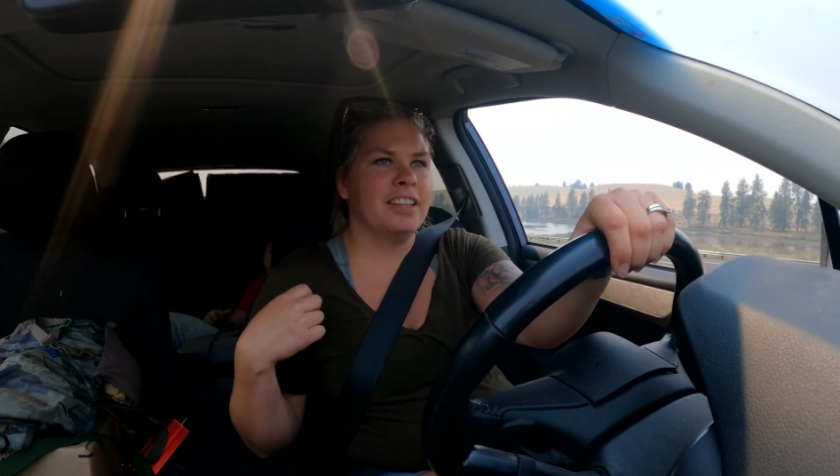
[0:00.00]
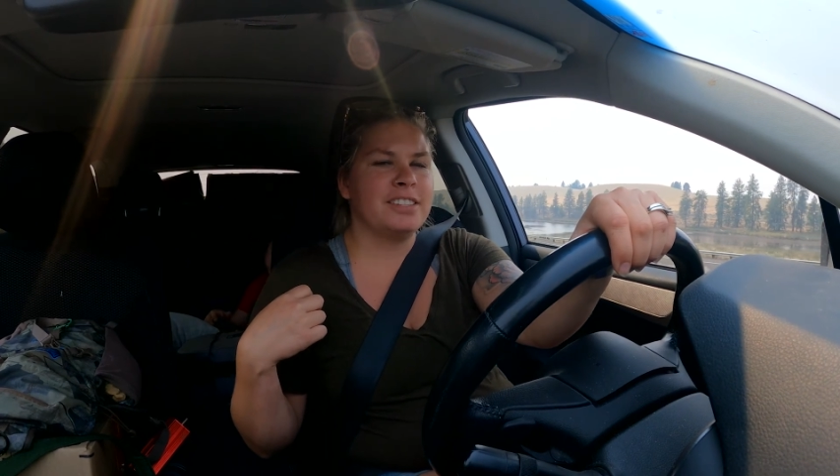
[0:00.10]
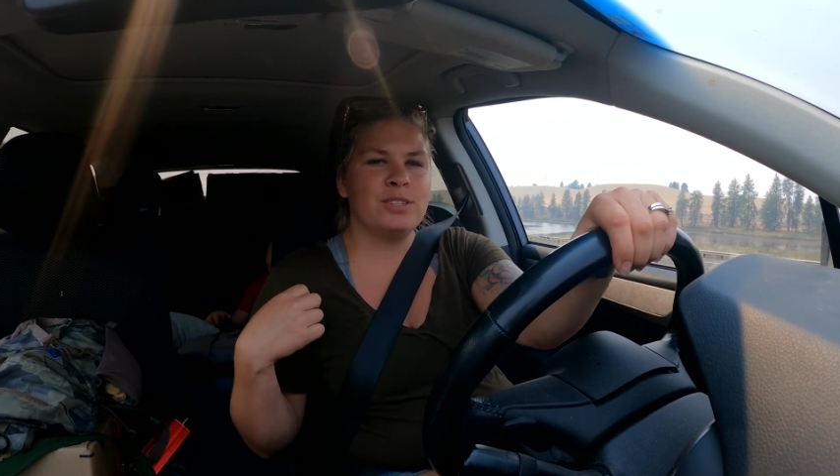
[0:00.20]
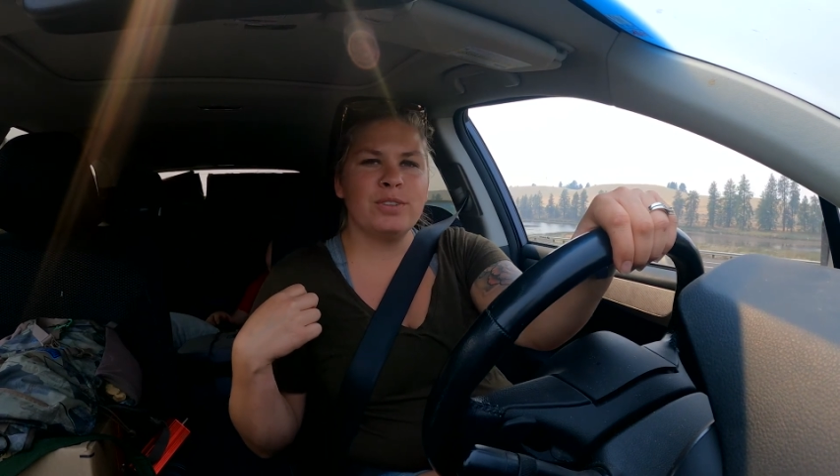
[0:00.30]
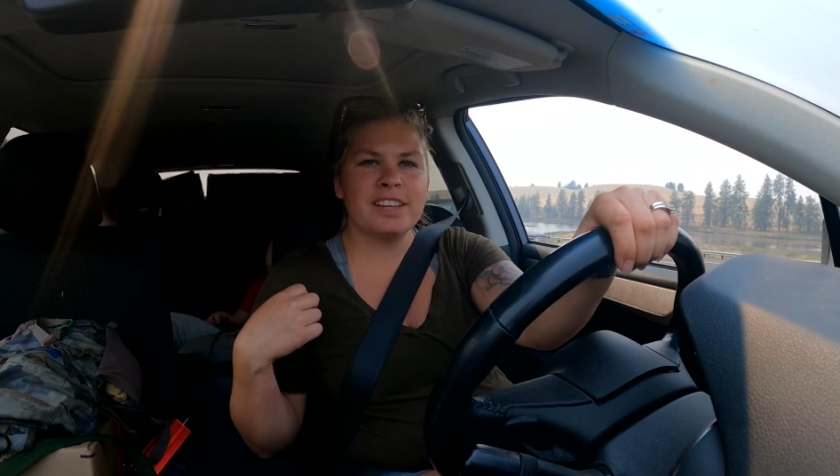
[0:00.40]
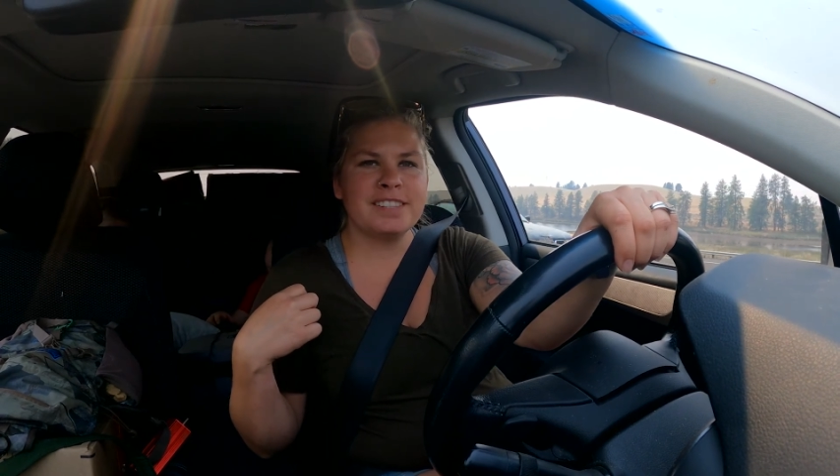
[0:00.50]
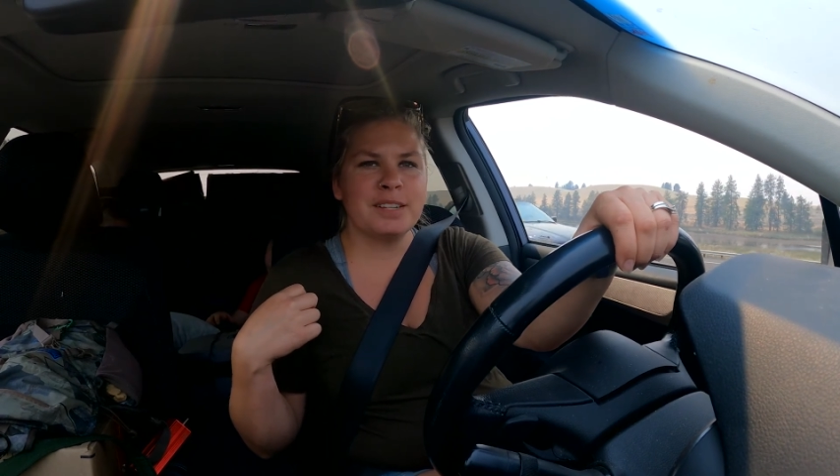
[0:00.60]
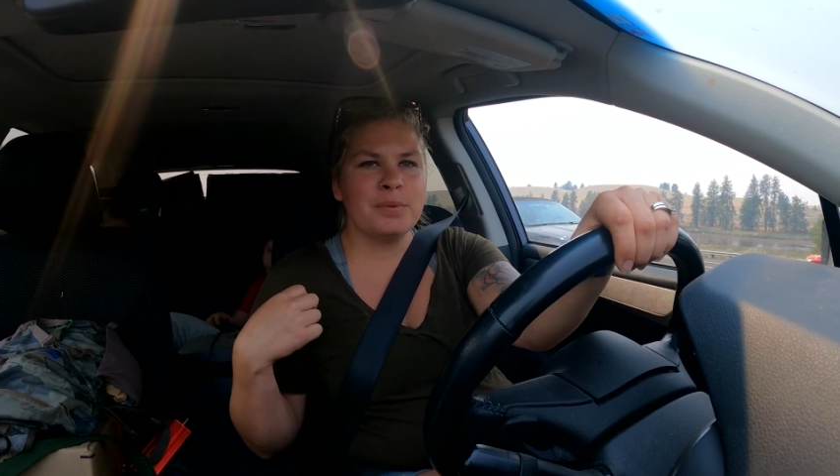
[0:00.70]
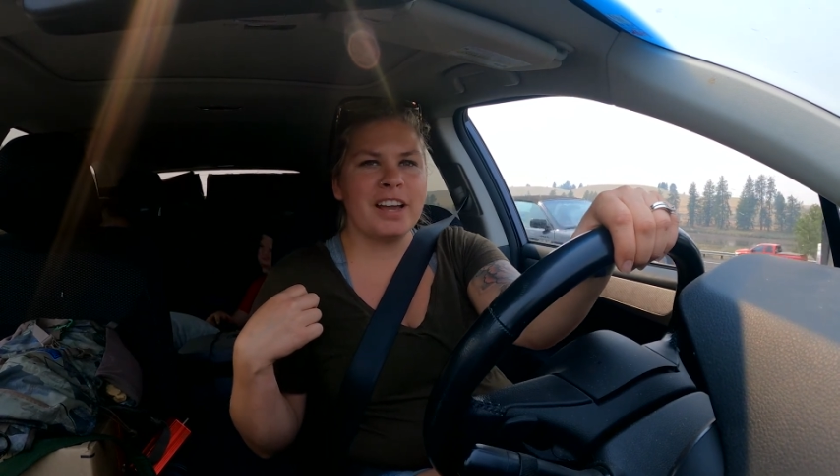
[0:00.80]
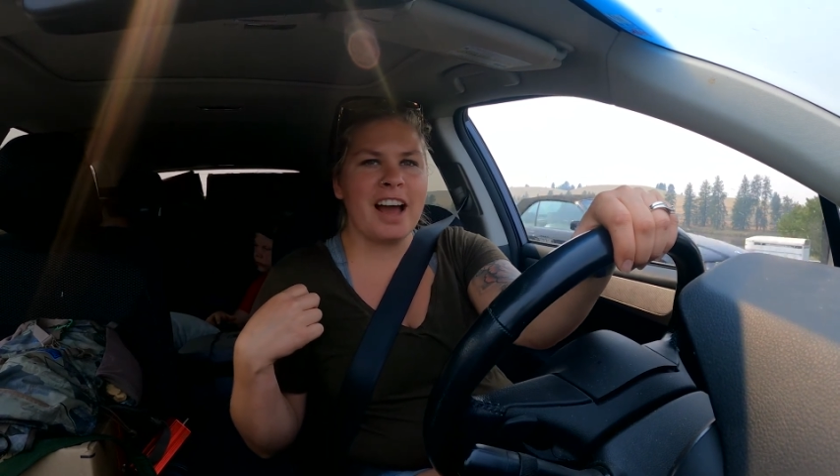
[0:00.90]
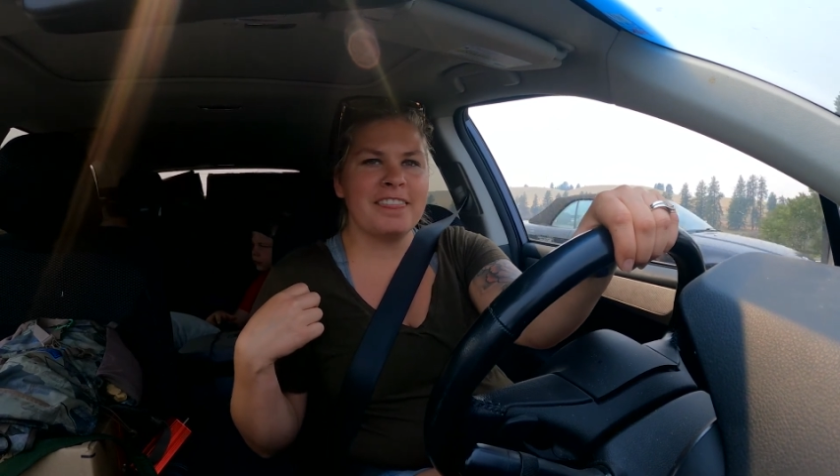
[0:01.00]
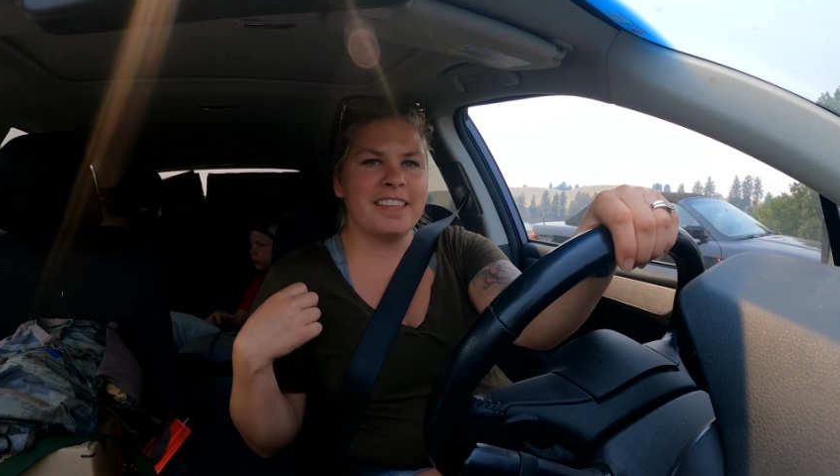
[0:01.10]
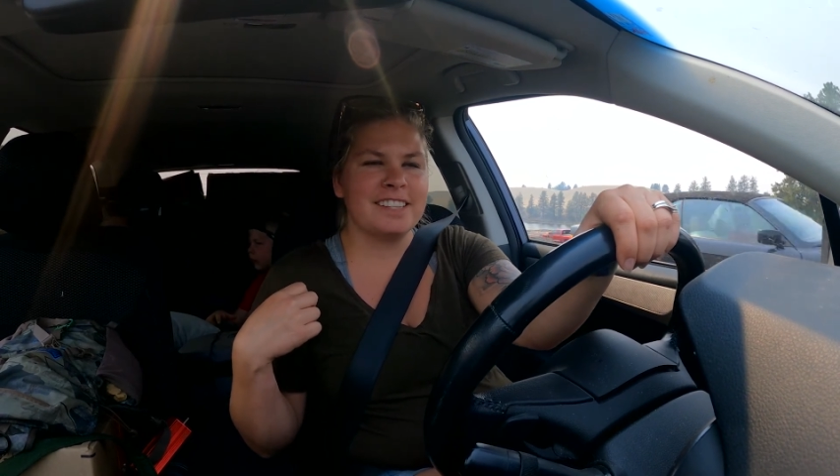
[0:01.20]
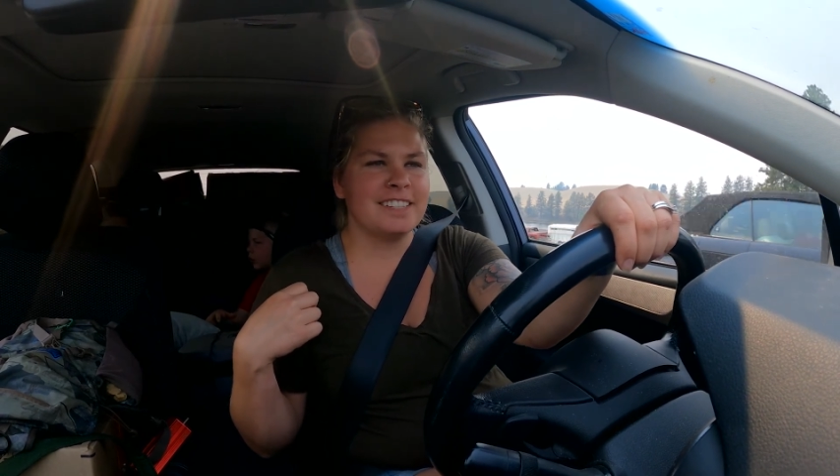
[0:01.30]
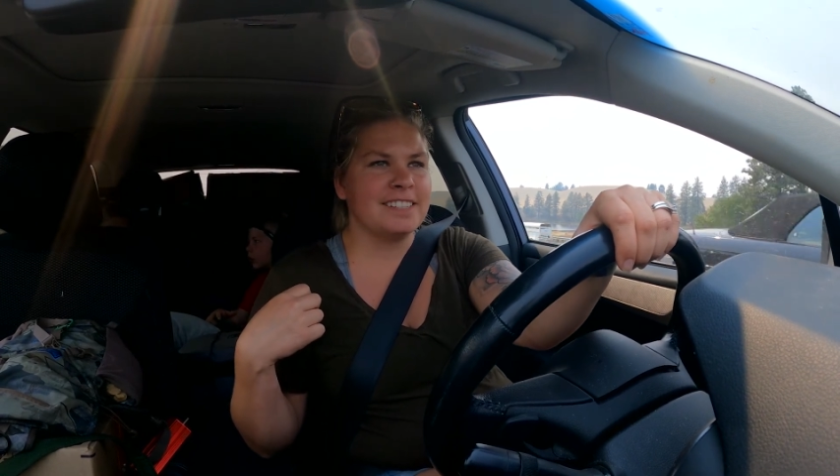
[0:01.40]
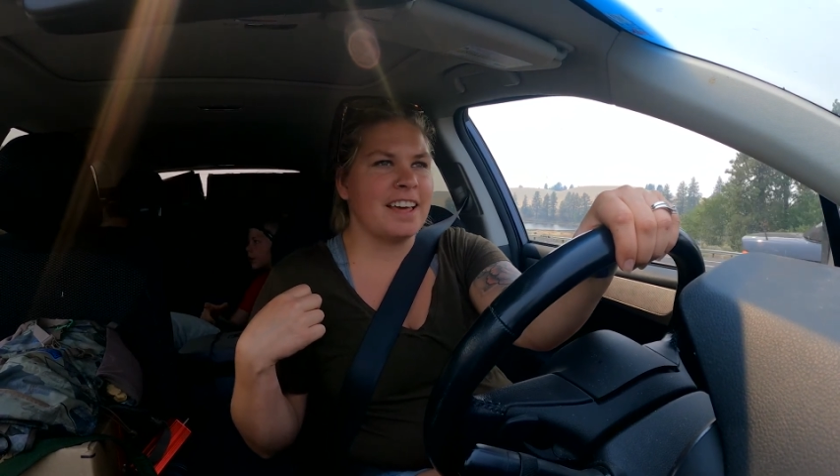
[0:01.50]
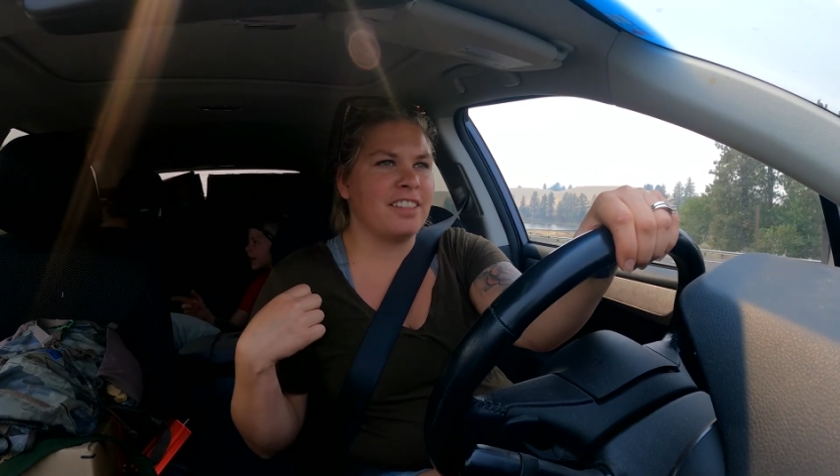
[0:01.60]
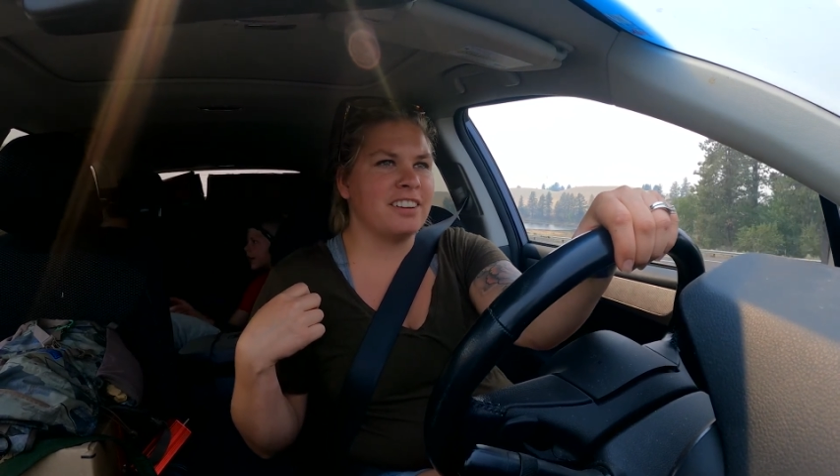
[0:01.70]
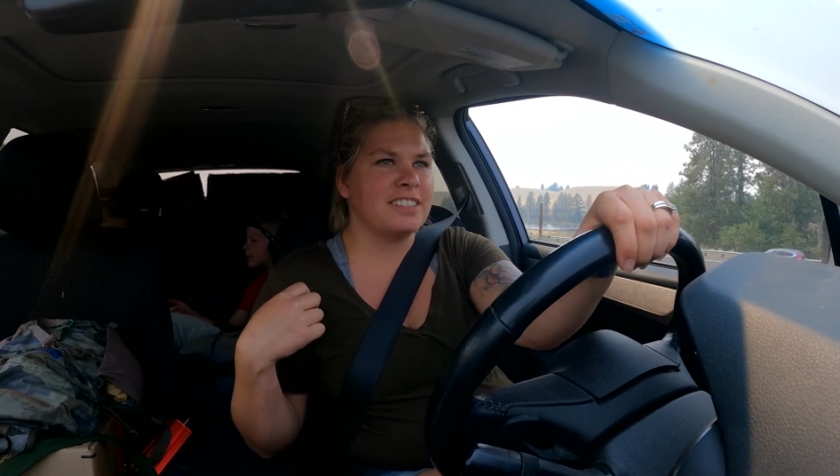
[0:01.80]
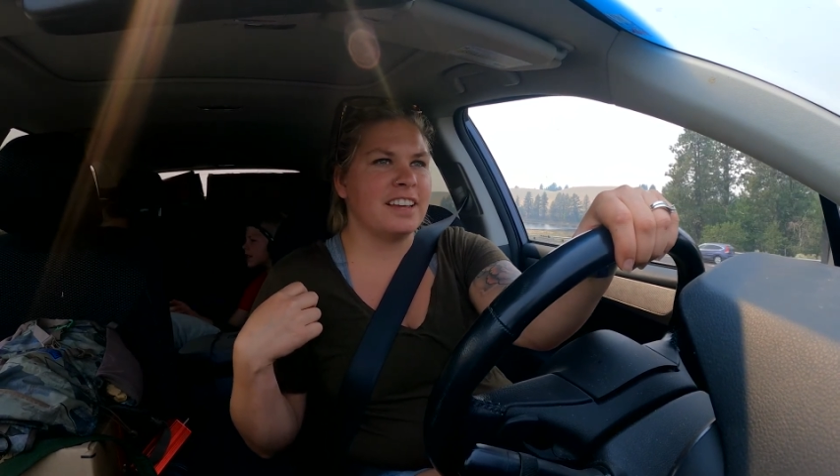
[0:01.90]
let's do this and we got this as
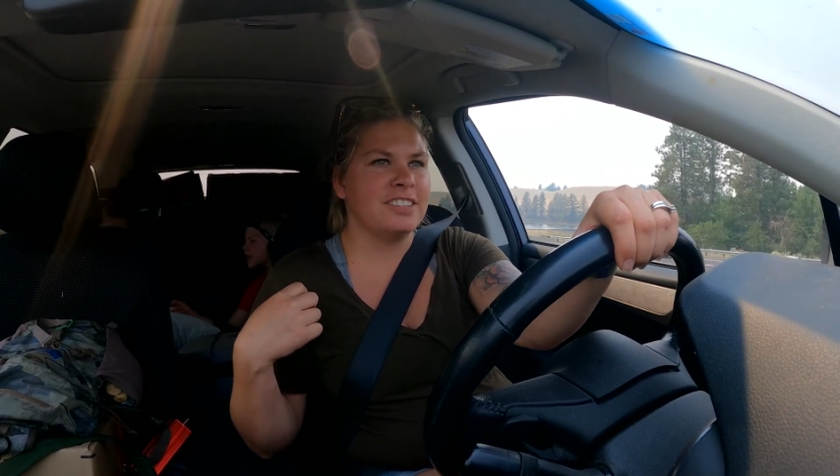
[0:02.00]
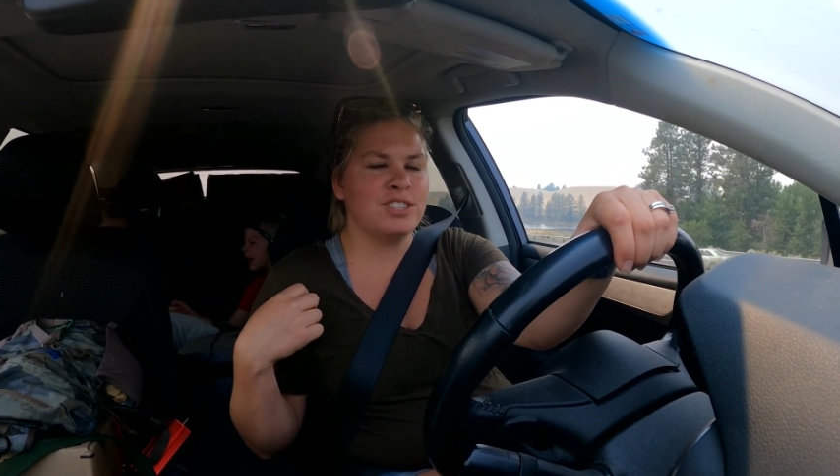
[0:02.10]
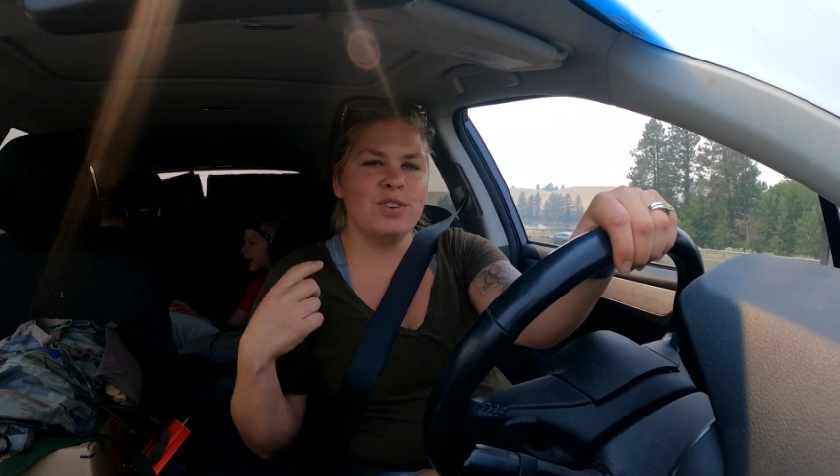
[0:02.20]
Heather says.